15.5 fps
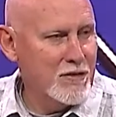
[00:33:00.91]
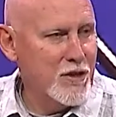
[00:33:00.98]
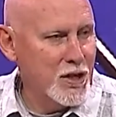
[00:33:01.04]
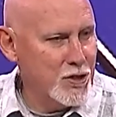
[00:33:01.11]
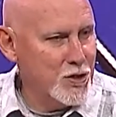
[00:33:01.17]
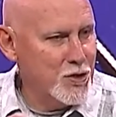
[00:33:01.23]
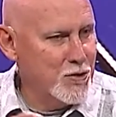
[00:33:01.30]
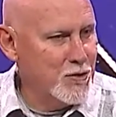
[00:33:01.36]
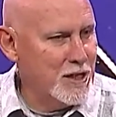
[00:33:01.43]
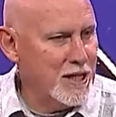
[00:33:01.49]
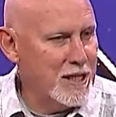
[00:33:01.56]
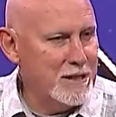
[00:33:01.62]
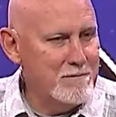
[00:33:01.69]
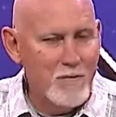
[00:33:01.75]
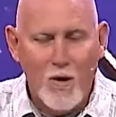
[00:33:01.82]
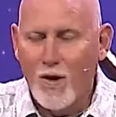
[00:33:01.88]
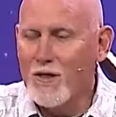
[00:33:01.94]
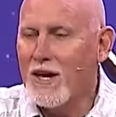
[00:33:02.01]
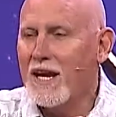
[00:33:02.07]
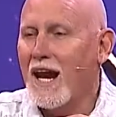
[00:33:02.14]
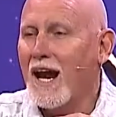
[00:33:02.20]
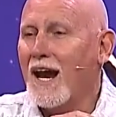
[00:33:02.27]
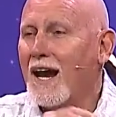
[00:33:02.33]
that you need more
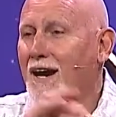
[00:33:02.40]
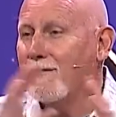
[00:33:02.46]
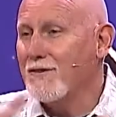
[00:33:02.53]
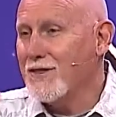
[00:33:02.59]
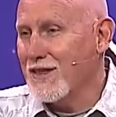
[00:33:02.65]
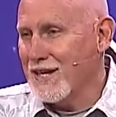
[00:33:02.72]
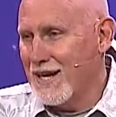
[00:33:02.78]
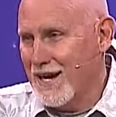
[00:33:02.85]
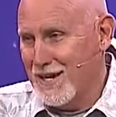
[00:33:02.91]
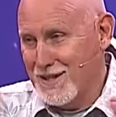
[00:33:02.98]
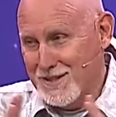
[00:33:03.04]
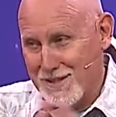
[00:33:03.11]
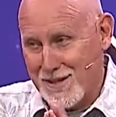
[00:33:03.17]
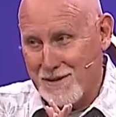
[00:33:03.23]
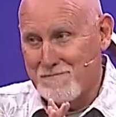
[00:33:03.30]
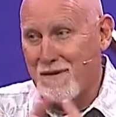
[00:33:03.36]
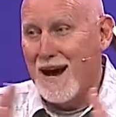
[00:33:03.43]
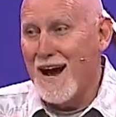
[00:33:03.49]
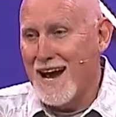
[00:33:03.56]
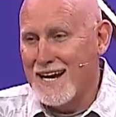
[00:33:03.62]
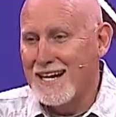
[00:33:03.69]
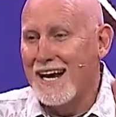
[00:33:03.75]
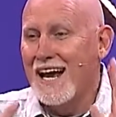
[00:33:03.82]
than everything else
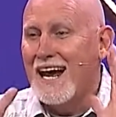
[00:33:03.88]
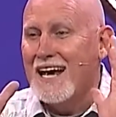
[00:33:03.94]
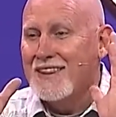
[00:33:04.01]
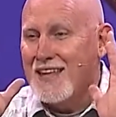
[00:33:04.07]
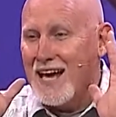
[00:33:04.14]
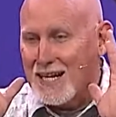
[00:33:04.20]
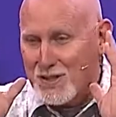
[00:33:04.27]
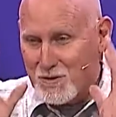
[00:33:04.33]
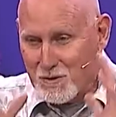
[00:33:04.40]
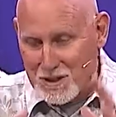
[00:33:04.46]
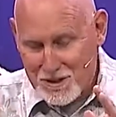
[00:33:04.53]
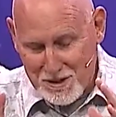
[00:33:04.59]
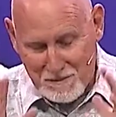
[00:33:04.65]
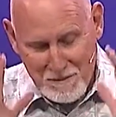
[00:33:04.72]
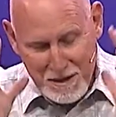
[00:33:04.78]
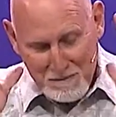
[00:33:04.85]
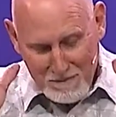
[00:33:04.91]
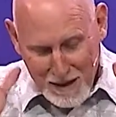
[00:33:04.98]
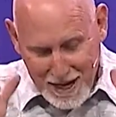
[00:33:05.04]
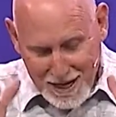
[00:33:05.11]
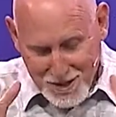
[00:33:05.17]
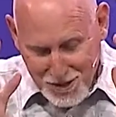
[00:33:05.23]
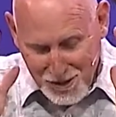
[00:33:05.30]
combined, and that's wisdom.
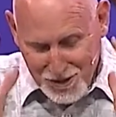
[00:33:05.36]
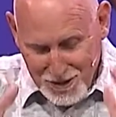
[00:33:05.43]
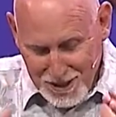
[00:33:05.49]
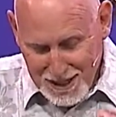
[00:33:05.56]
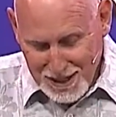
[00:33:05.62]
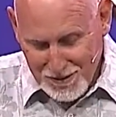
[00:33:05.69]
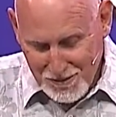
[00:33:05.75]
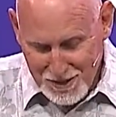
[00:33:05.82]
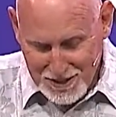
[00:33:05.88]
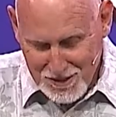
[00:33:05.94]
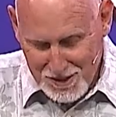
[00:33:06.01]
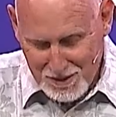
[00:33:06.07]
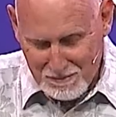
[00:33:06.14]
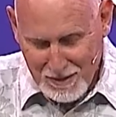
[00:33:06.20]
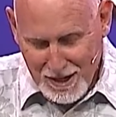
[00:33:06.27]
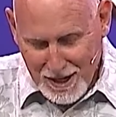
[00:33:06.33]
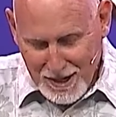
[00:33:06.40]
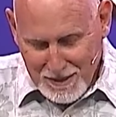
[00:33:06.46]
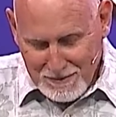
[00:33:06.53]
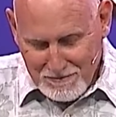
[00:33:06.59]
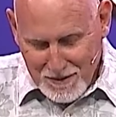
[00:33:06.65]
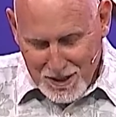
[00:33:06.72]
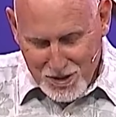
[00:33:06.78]
Make sure you get wisdom.
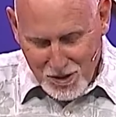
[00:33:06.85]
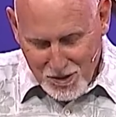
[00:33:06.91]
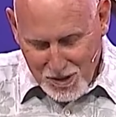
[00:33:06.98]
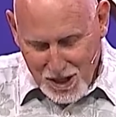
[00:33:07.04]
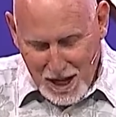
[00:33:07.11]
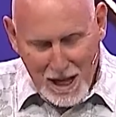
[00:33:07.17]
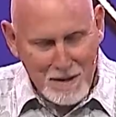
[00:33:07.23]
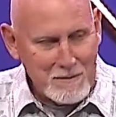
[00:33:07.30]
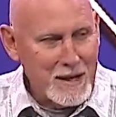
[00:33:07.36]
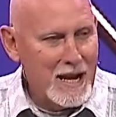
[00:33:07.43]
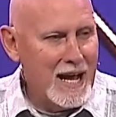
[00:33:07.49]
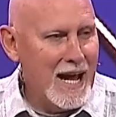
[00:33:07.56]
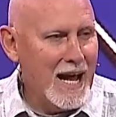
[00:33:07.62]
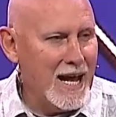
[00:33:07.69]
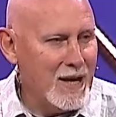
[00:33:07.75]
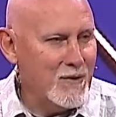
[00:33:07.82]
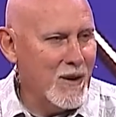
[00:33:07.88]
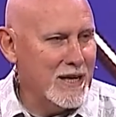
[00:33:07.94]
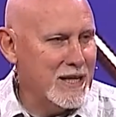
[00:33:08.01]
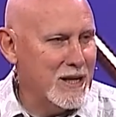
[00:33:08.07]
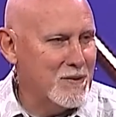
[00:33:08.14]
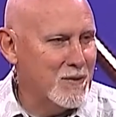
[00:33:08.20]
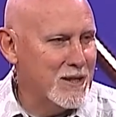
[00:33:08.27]
So Solomon, how do I
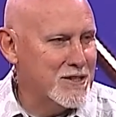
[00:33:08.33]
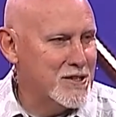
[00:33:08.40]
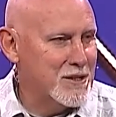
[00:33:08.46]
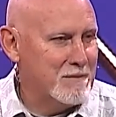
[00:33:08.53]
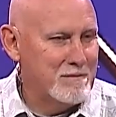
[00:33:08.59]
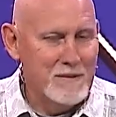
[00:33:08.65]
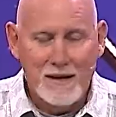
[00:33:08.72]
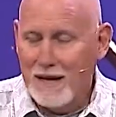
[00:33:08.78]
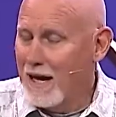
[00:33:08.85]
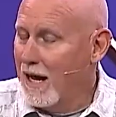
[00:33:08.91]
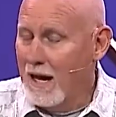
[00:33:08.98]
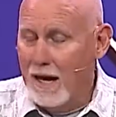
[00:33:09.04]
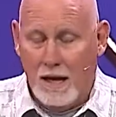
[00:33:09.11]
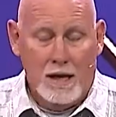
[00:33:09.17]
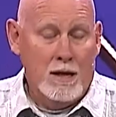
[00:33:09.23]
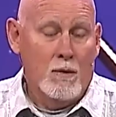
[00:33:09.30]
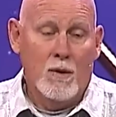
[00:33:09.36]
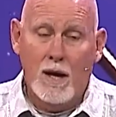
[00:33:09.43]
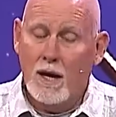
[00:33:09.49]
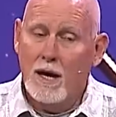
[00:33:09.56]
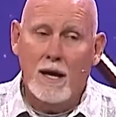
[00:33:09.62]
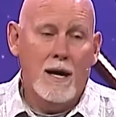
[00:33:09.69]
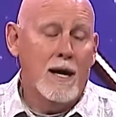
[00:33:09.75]
get wisdom?
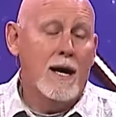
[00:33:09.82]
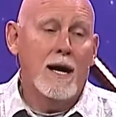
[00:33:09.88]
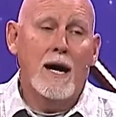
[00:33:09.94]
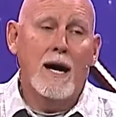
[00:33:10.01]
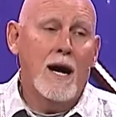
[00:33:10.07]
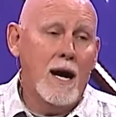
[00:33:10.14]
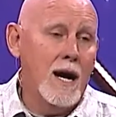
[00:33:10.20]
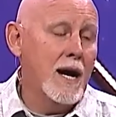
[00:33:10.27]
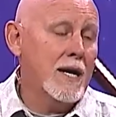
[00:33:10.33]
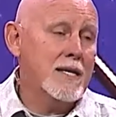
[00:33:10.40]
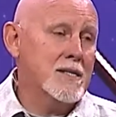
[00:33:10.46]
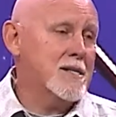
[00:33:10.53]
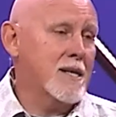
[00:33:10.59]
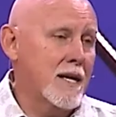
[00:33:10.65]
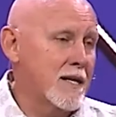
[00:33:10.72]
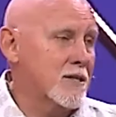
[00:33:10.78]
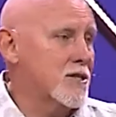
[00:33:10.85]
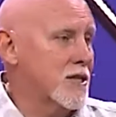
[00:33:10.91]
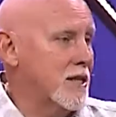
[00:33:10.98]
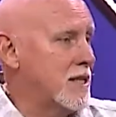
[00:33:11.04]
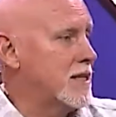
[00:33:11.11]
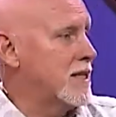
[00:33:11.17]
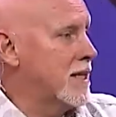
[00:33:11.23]
Well, all I can say is
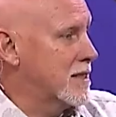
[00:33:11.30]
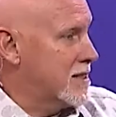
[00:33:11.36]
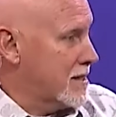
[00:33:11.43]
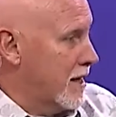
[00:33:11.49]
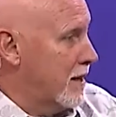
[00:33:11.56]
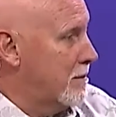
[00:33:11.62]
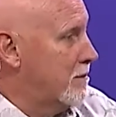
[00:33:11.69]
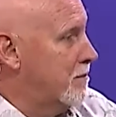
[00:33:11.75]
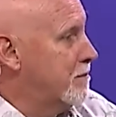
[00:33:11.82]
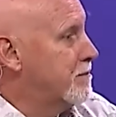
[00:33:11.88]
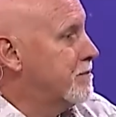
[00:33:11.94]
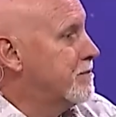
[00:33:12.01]
you need to get some,